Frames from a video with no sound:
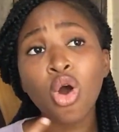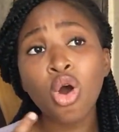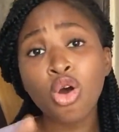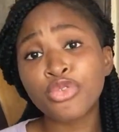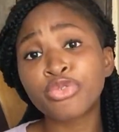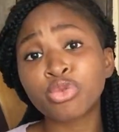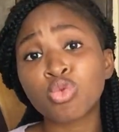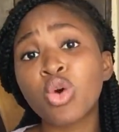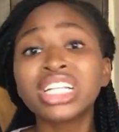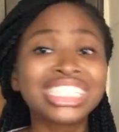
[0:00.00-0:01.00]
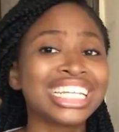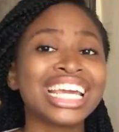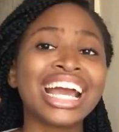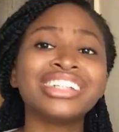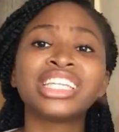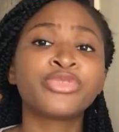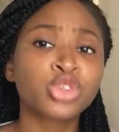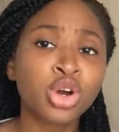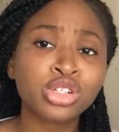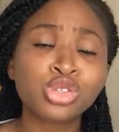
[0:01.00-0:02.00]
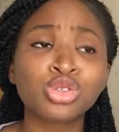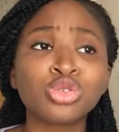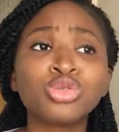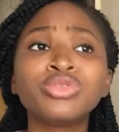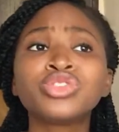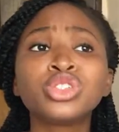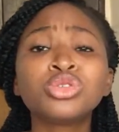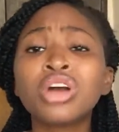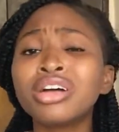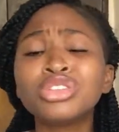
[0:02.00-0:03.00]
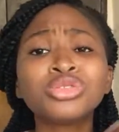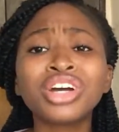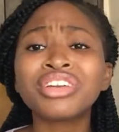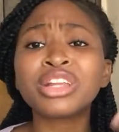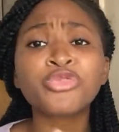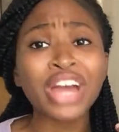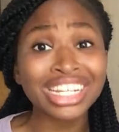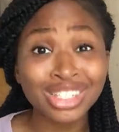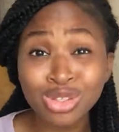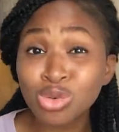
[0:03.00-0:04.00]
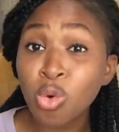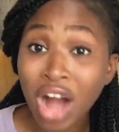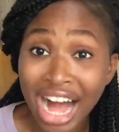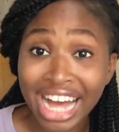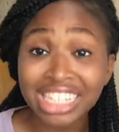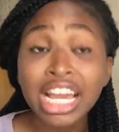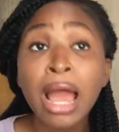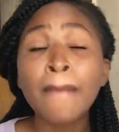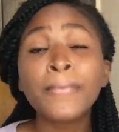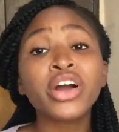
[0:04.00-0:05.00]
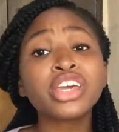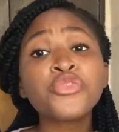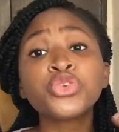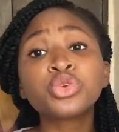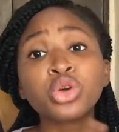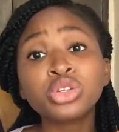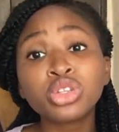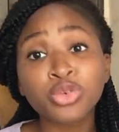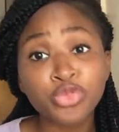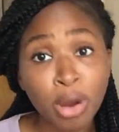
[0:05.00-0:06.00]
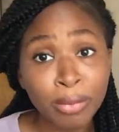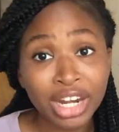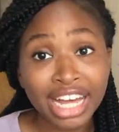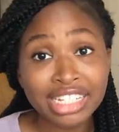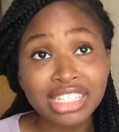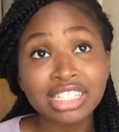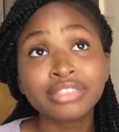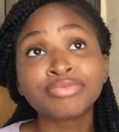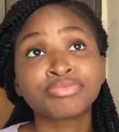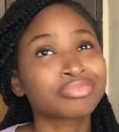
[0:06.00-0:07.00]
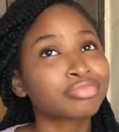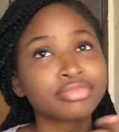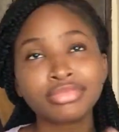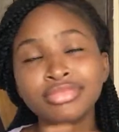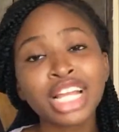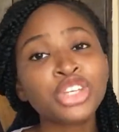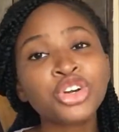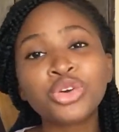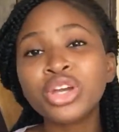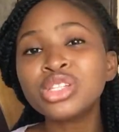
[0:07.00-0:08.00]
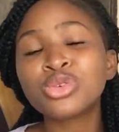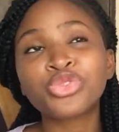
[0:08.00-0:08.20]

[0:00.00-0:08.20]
of what they've taught you, you'll not really find it so hard. But if you don't know the formulas, you're going